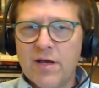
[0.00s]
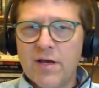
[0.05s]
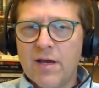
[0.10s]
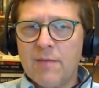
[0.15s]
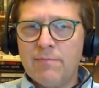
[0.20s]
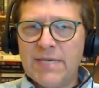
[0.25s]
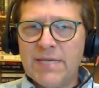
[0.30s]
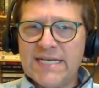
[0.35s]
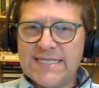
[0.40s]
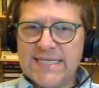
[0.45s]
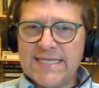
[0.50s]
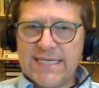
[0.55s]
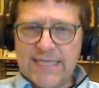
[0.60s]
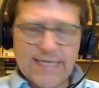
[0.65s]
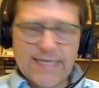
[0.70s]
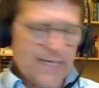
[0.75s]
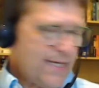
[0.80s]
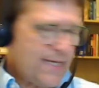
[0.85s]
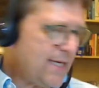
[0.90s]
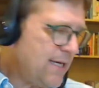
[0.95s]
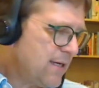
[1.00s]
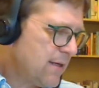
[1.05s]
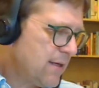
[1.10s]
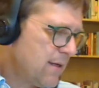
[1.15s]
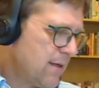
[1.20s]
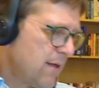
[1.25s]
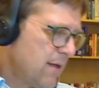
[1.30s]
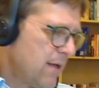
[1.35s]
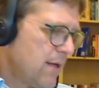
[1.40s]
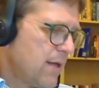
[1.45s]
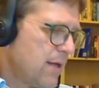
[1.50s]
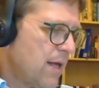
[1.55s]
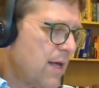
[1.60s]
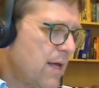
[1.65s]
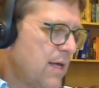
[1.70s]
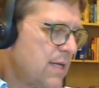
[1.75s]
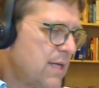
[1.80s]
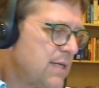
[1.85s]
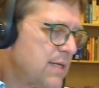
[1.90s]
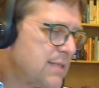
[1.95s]
BCE
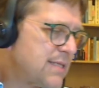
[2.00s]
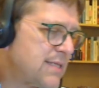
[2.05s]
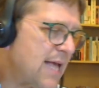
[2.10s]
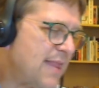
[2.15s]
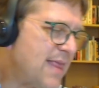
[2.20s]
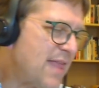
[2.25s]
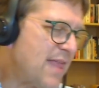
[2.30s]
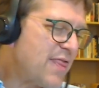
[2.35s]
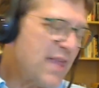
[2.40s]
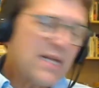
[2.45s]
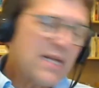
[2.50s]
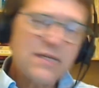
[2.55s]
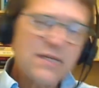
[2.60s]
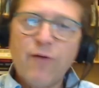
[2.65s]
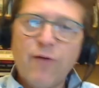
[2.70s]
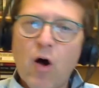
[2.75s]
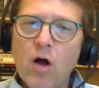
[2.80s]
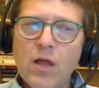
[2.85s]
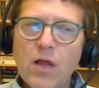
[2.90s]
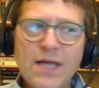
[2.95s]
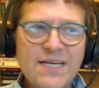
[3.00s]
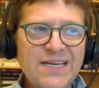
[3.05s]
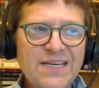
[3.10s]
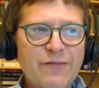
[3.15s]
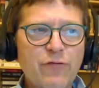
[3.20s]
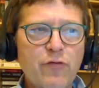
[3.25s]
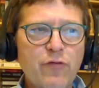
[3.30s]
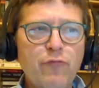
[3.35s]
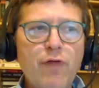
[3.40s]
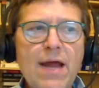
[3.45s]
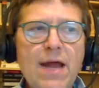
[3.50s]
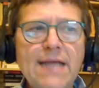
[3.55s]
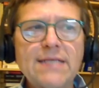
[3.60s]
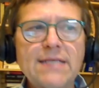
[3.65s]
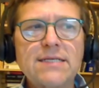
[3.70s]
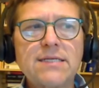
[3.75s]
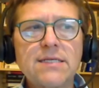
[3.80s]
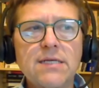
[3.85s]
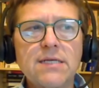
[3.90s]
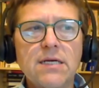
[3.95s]
said that things fall at different
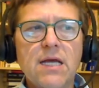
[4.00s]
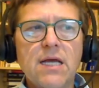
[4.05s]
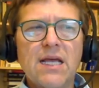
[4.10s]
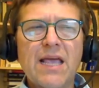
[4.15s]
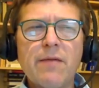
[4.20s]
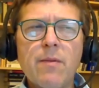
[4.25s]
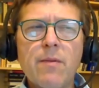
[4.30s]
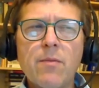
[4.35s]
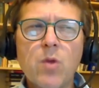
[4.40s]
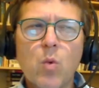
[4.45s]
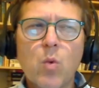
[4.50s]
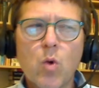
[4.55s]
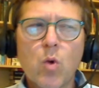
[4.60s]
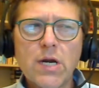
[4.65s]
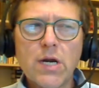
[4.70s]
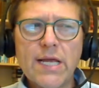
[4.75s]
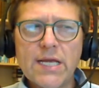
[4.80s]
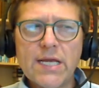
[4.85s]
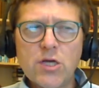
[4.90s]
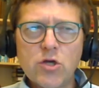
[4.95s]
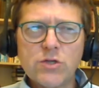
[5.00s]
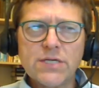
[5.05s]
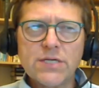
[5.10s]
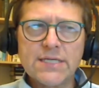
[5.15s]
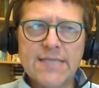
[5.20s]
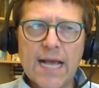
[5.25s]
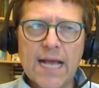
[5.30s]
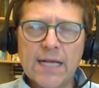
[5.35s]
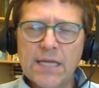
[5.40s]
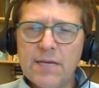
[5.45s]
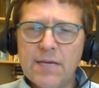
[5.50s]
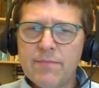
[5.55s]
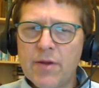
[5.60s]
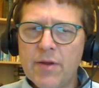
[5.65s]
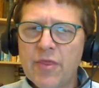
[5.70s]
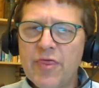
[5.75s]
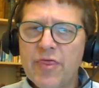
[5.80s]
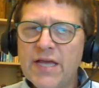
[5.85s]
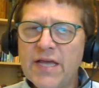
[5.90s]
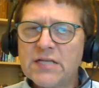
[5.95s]
rates. Can't remember the word he used exactly,
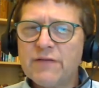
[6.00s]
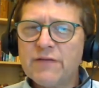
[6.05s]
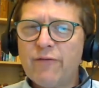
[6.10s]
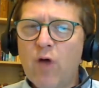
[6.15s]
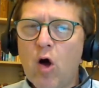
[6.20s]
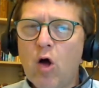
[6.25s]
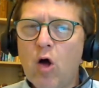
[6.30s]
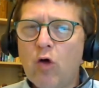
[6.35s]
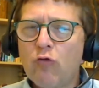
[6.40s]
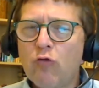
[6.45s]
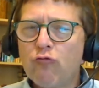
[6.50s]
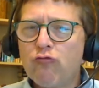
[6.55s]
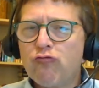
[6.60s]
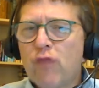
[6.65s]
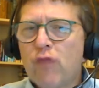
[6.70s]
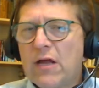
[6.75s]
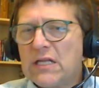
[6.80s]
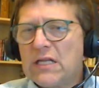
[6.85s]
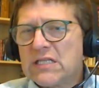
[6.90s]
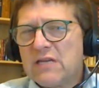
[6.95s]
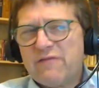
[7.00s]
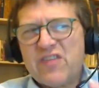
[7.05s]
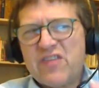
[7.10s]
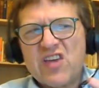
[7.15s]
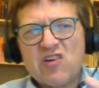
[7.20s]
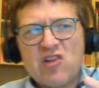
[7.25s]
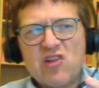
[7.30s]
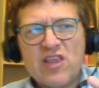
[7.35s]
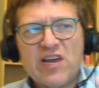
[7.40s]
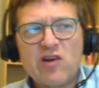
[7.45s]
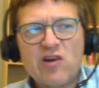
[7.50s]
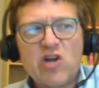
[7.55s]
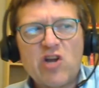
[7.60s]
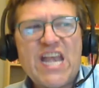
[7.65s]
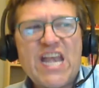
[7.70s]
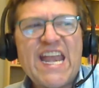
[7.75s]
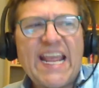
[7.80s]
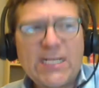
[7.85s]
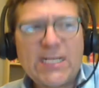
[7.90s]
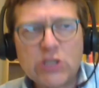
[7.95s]
but things fall relative to their
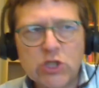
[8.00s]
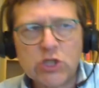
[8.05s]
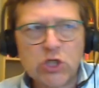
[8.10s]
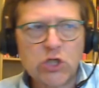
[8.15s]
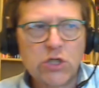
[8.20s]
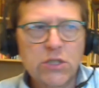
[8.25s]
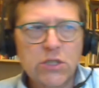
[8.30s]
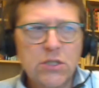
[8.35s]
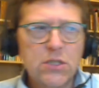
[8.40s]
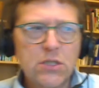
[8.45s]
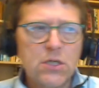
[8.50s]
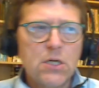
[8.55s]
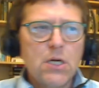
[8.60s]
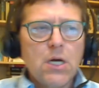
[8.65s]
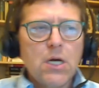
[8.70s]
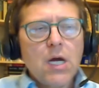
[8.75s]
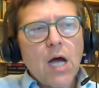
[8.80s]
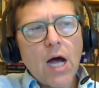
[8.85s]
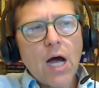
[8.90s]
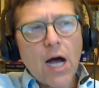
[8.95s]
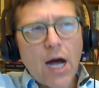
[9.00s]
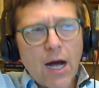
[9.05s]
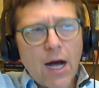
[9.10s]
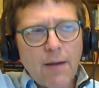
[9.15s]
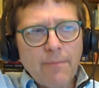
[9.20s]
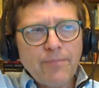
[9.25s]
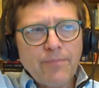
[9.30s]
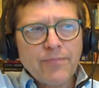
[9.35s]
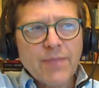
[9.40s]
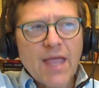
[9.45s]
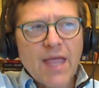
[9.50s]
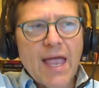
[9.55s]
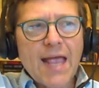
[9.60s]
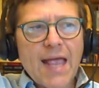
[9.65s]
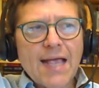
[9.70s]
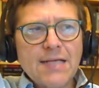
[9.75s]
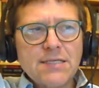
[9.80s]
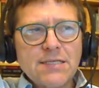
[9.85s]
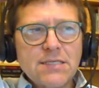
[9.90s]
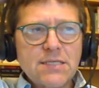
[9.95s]
nature. So,
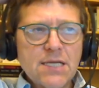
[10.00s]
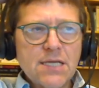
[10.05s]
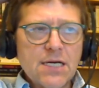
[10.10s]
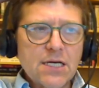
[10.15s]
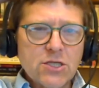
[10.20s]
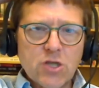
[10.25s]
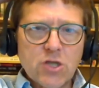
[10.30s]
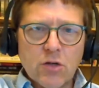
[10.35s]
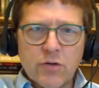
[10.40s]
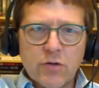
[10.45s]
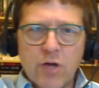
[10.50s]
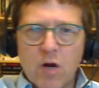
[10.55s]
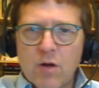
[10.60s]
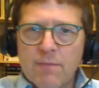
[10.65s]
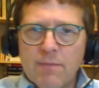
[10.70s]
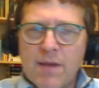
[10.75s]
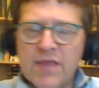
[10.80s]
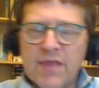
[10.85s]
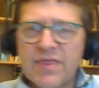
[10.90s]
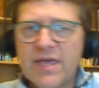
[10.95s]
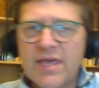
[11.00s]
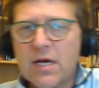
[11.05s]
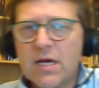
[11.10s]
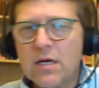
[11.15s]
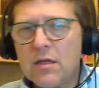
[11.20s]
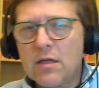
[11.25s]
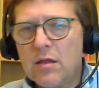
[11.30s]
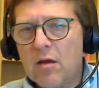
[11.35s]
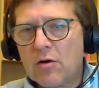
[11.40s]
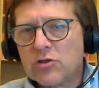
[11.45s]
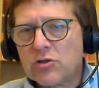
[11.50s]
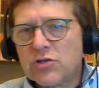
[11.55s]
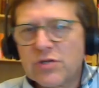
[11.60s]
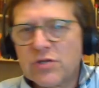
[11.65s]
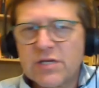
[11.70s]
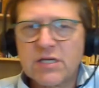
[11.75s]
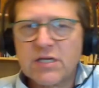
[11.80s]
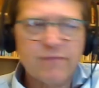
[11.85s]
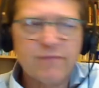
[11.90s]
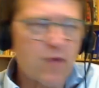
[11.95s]
you might think larger
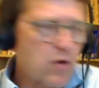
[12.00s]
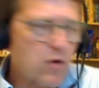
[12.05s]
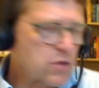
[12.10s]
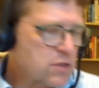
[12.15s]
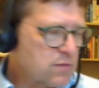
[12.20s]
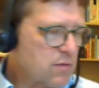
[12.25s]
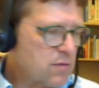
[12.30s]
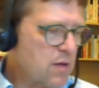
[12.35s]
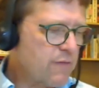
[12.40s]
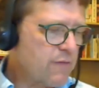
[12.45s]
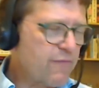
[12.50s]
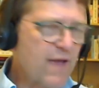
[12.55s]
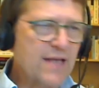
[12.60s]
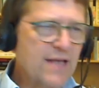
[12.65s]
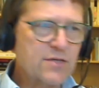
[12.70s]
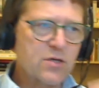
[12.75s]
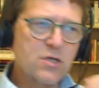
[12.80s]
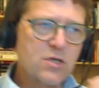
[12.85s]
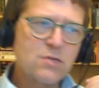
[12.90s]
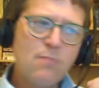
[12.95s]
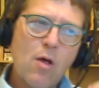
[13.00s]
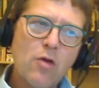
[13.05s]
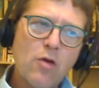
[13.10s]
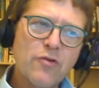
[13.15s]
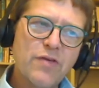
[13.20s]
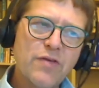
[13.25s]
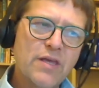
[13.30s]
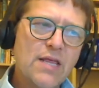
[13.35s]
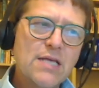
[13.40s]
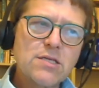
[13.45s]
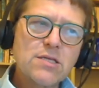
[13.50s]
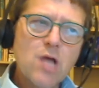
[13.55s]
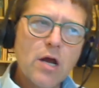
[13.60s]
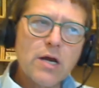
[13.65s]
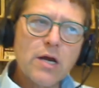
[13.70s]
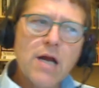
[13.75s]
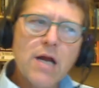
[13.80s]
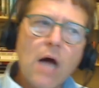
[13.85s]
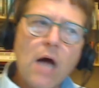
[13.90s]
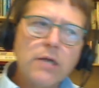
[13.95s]
things fall faster than a smaller thing. That's not
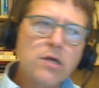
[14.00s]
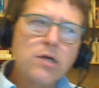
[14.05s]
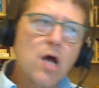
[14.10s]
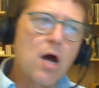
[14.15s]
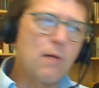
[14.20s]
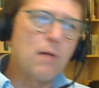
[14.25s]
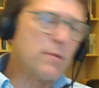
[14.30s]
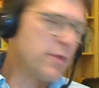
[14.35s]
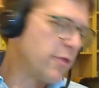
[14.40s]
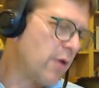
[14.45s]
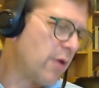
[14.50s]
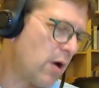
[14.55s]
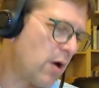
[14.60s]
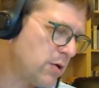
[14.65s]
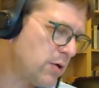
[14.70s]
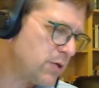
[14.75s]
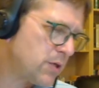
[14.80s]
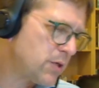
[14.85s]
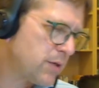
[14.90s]
an uncommon thought.